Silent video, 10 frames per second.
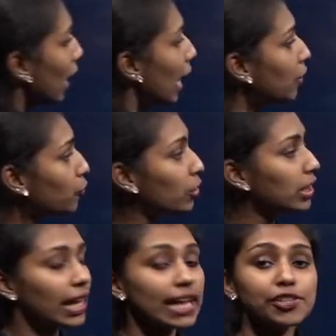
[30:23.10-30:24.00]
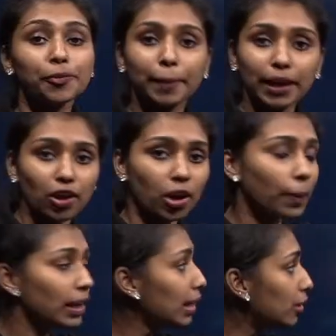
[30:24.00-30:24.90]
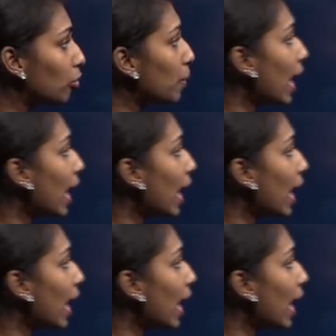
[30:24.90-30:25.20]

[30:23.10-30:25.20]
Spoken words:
And for the case of p orbital, it will be